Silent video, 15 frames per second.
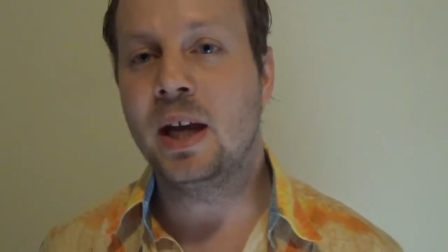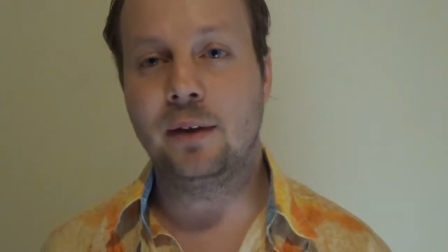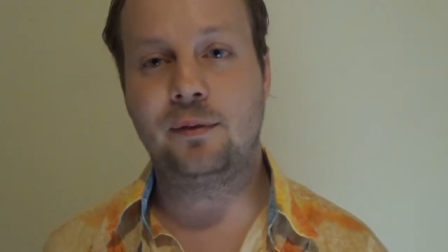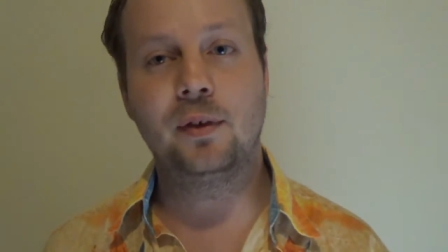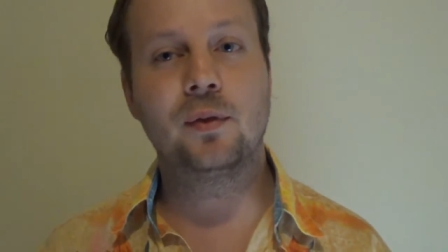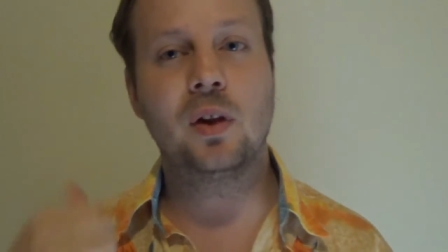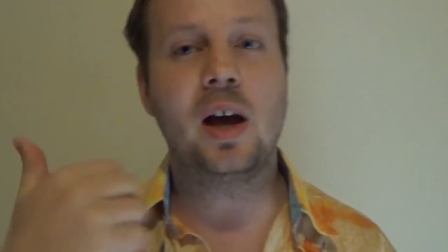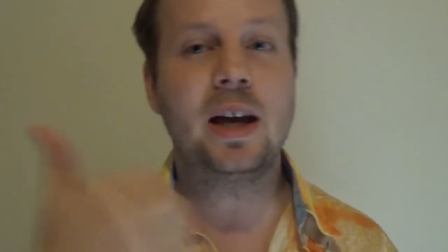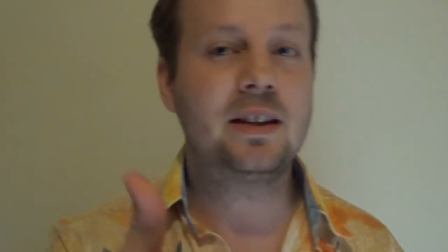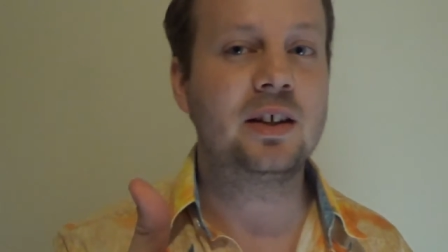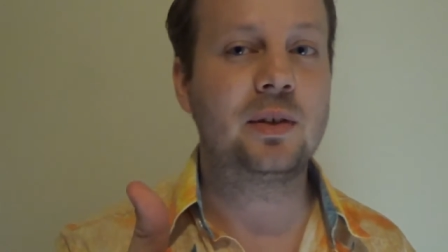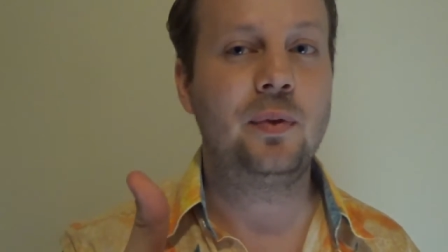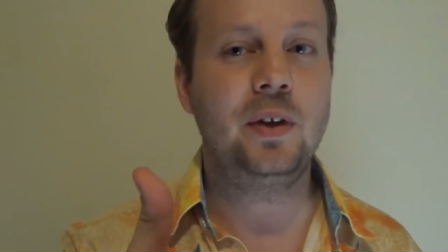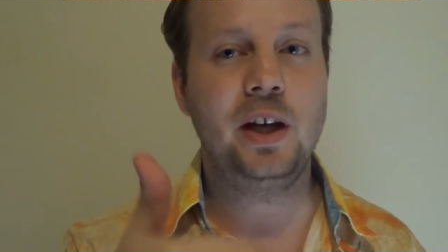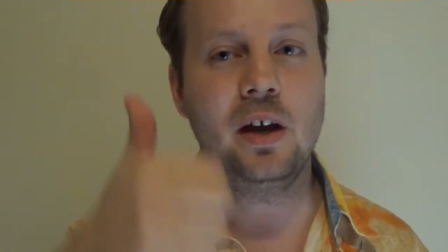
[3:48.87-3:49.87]
If you've liked
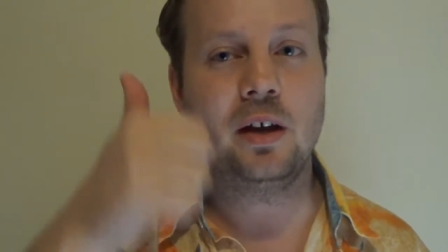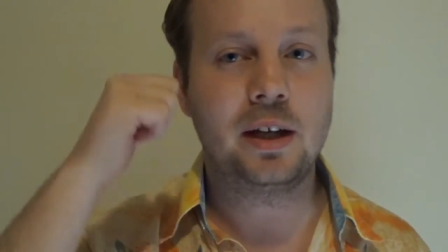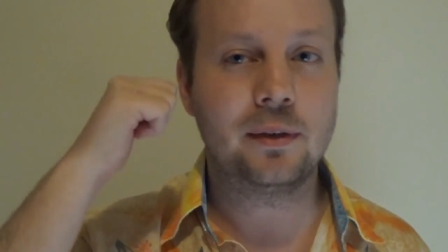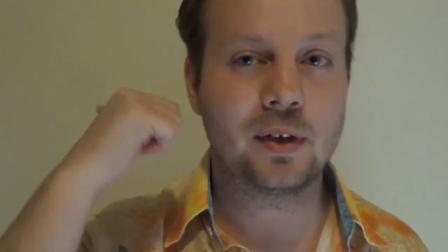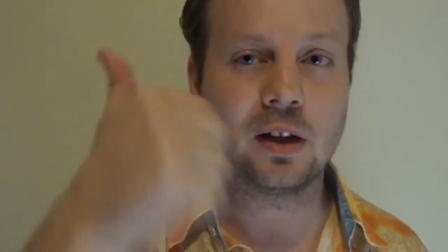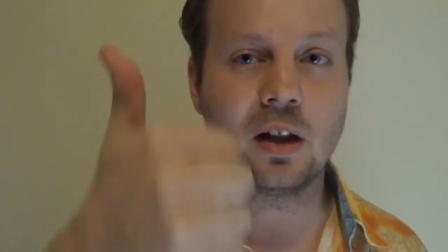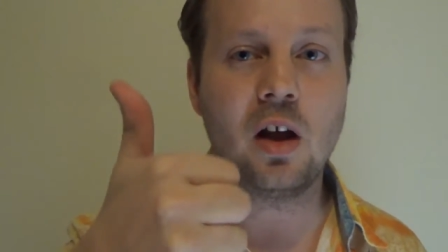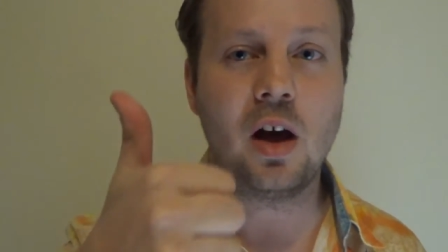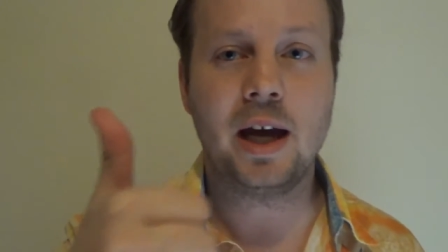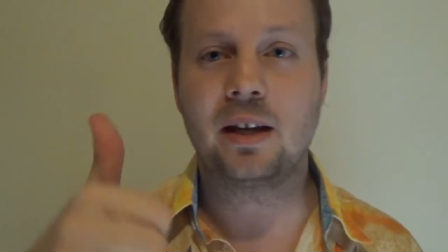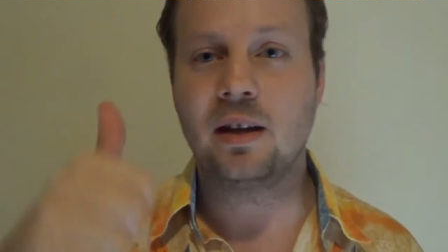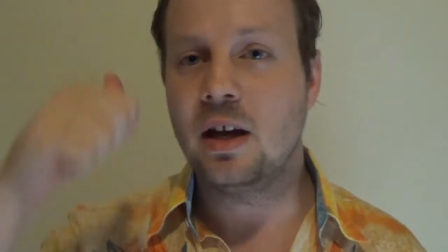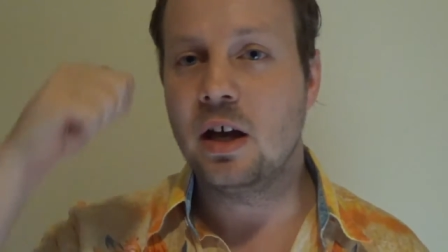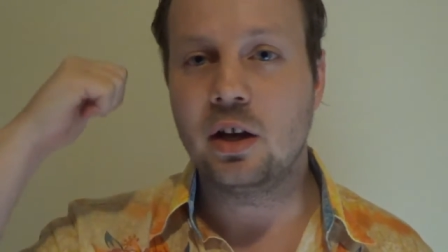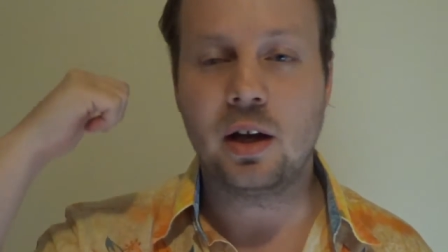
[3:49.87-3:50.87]
this video, give it a like,
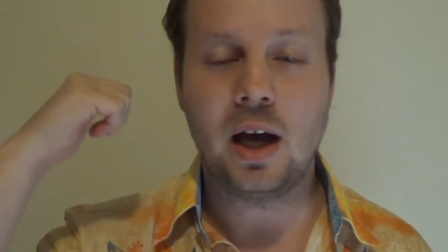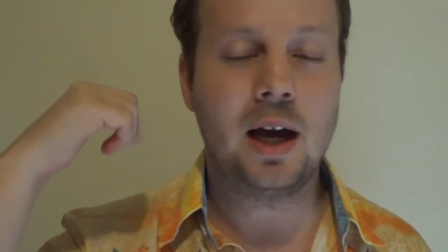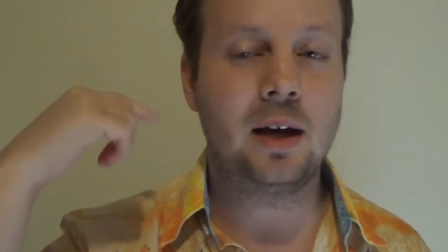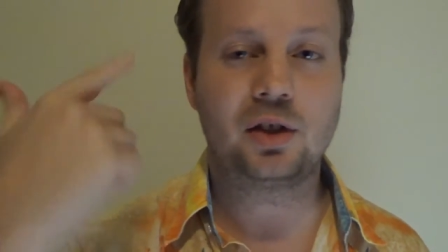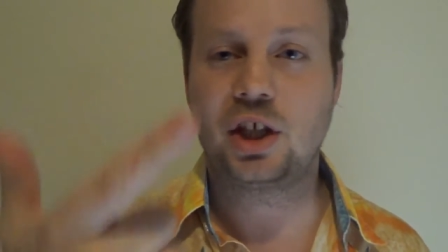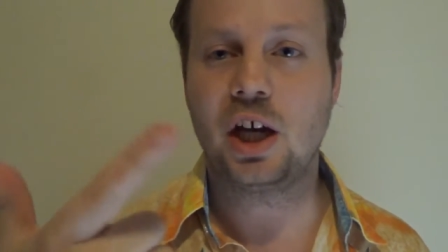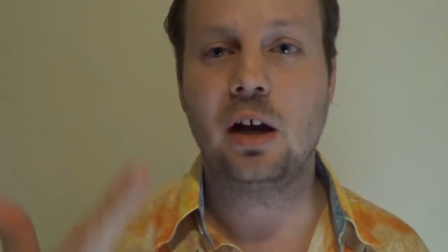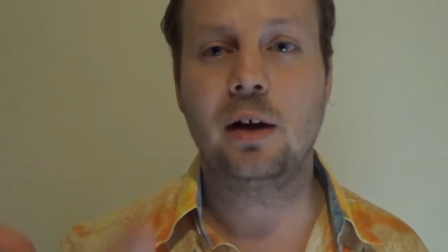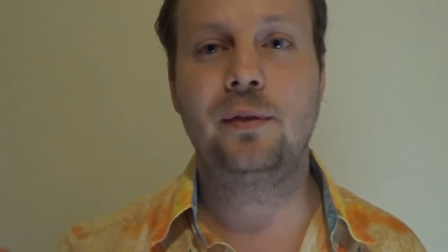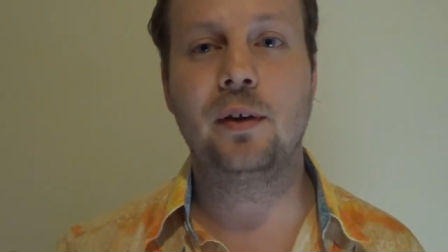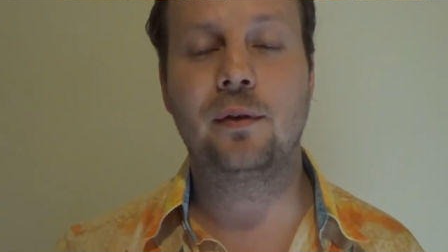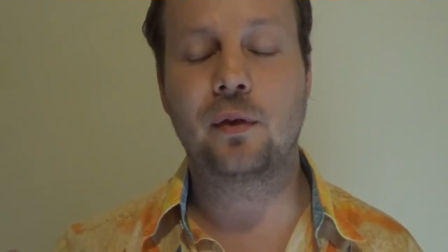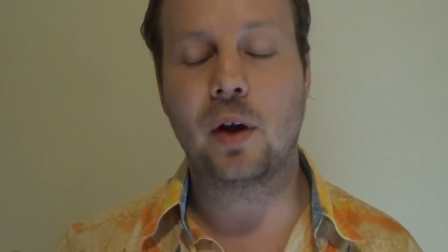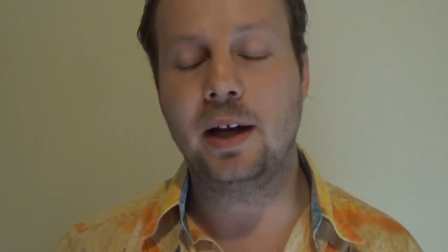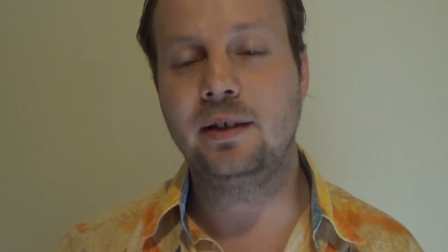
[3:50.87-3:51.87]
share with
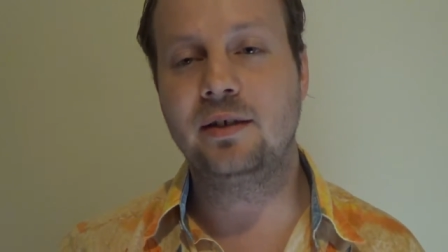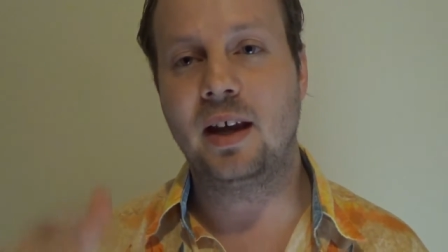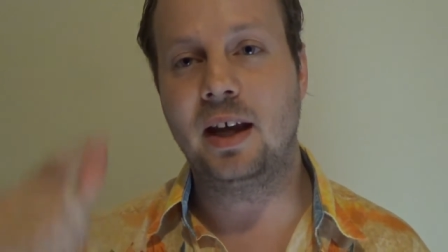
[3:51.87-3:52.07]
your friends,